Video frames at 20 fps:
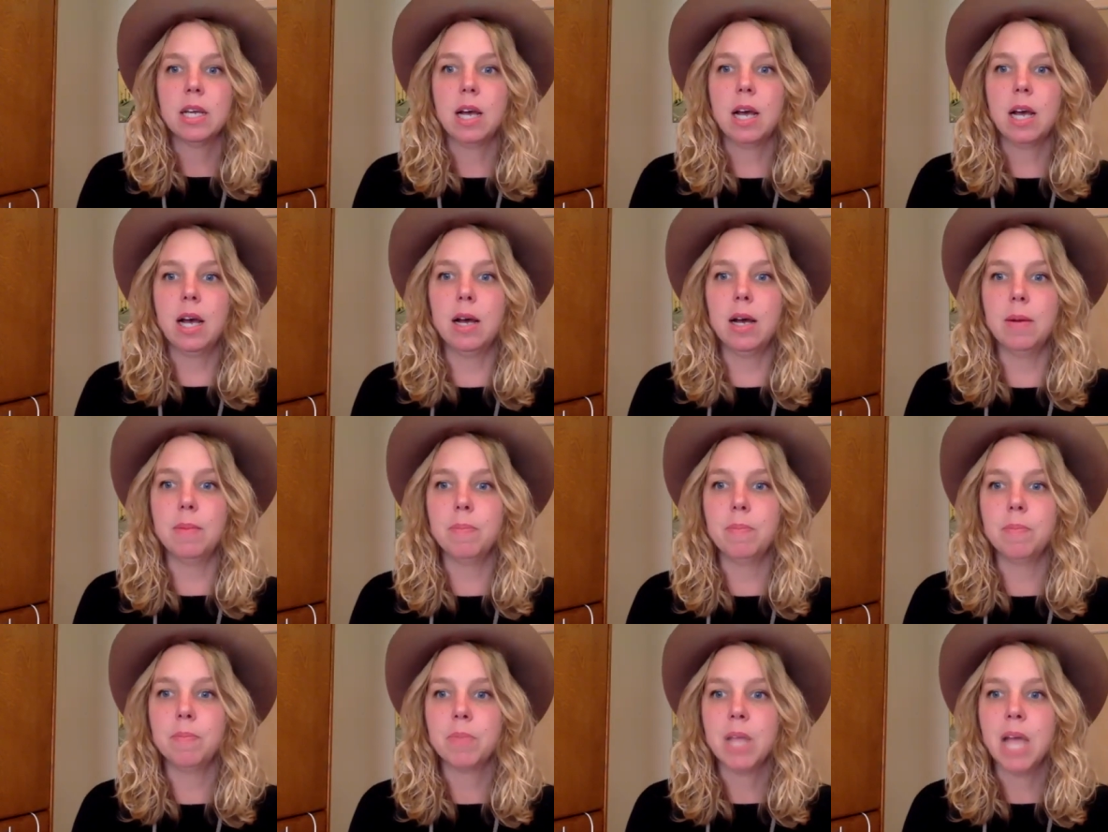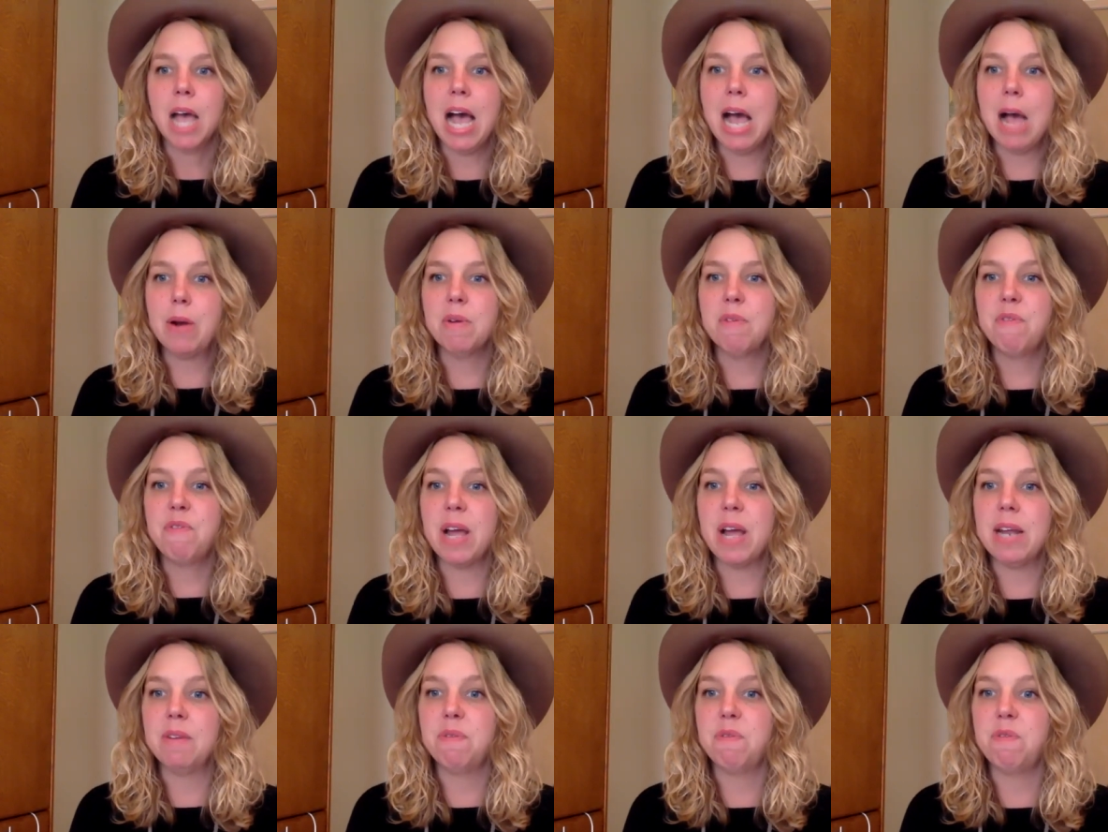um, how to
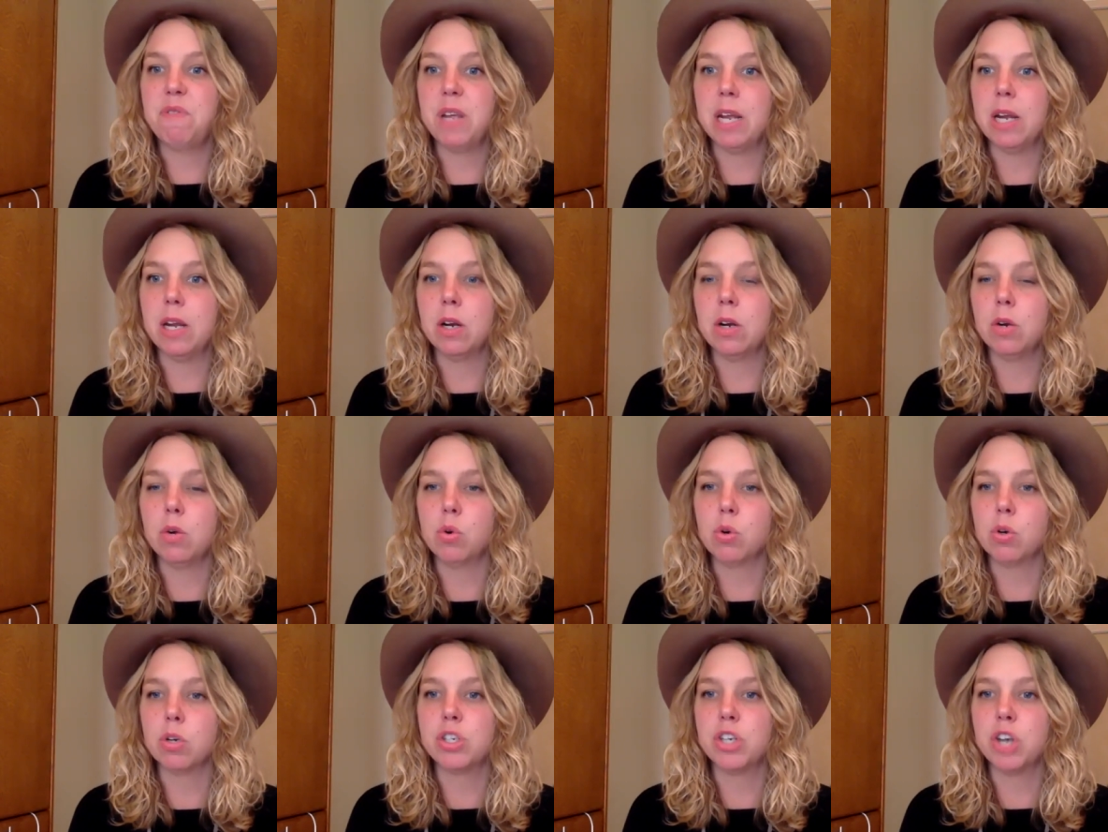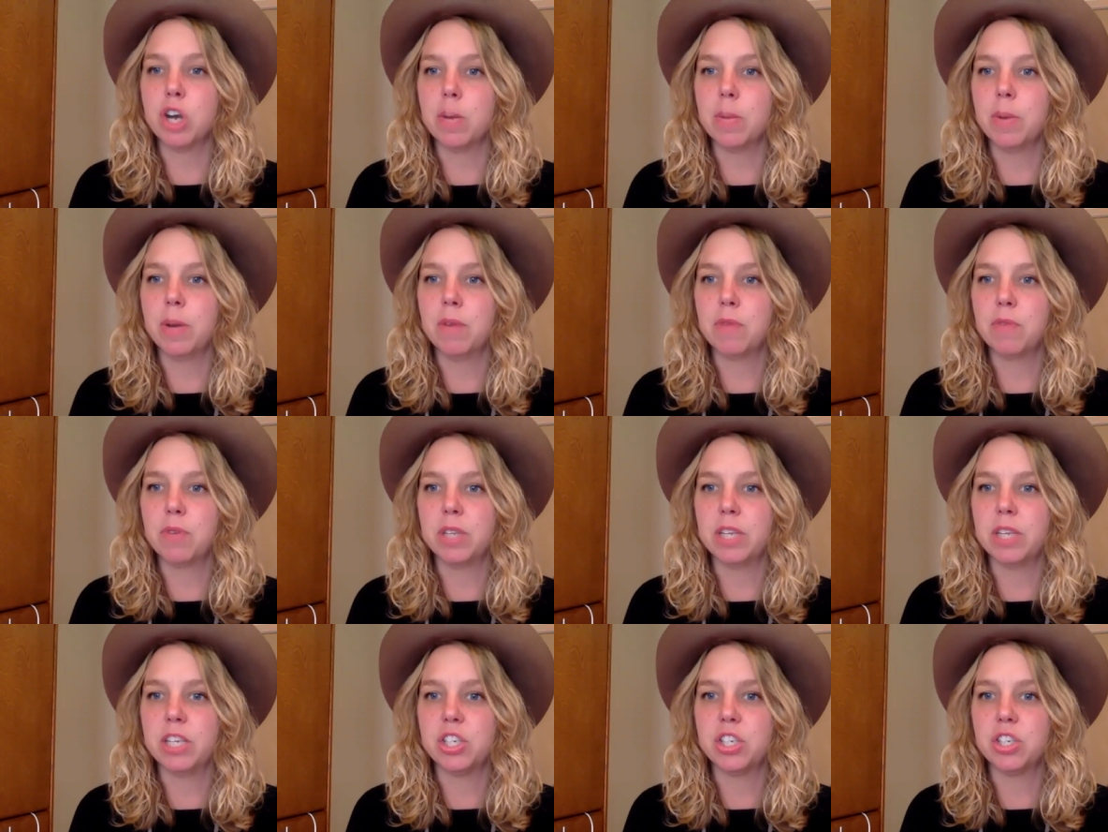Fight Fair or Dharma of
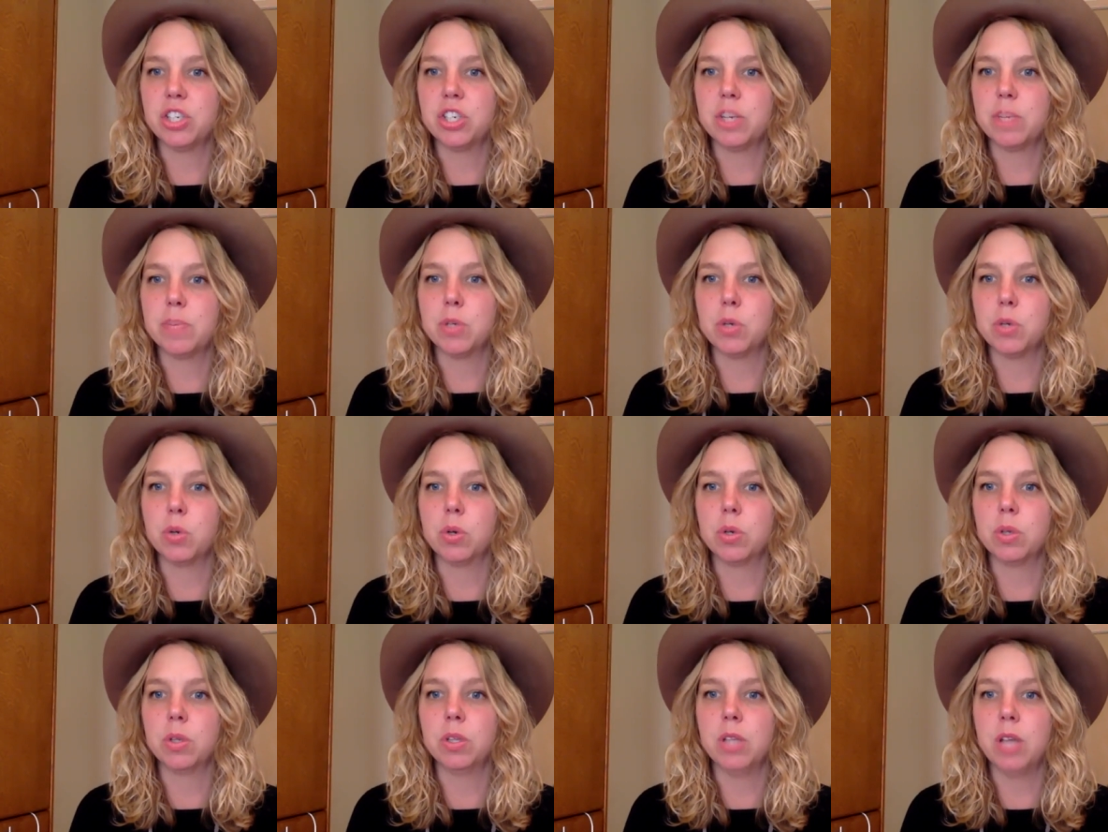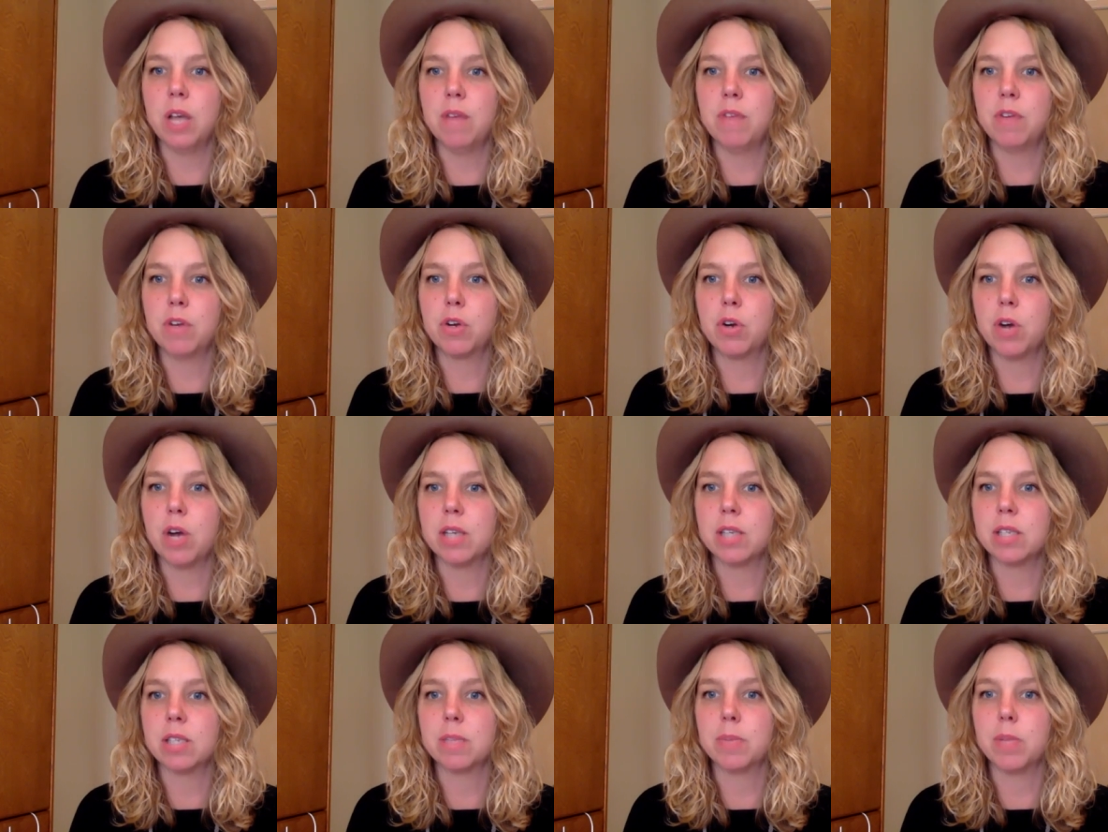Relationships or Love
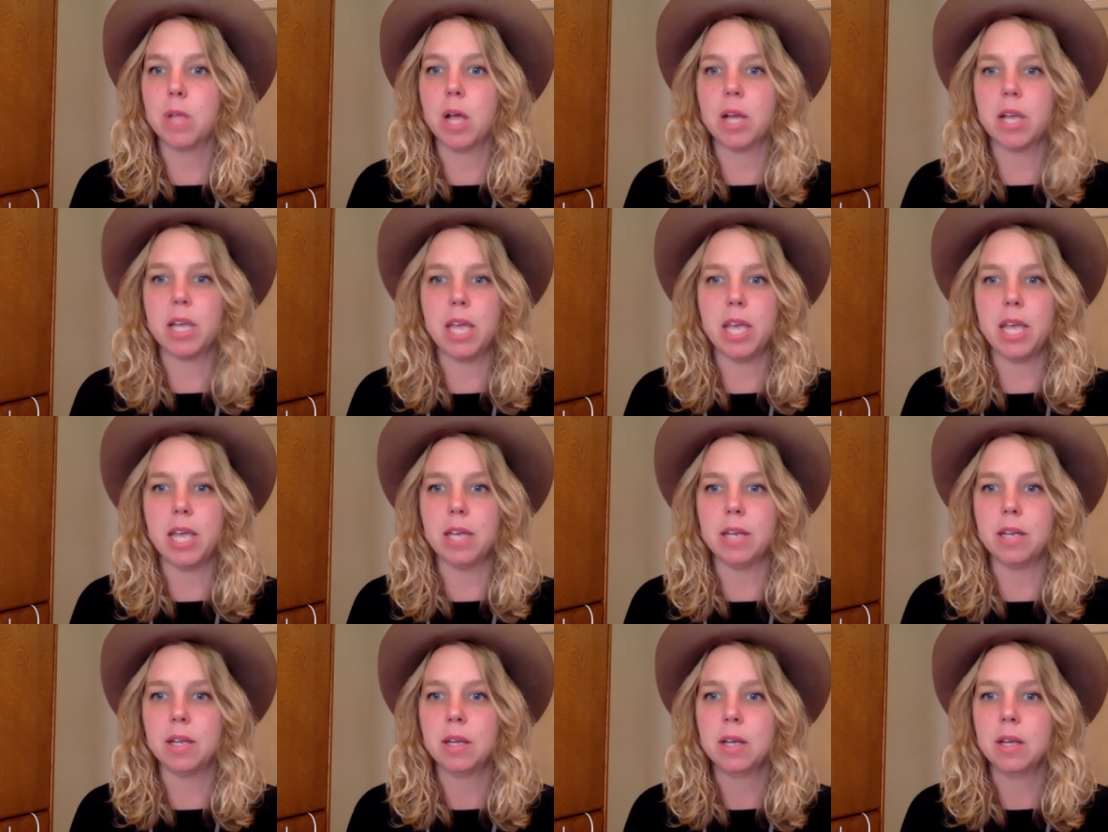Across the Blockade,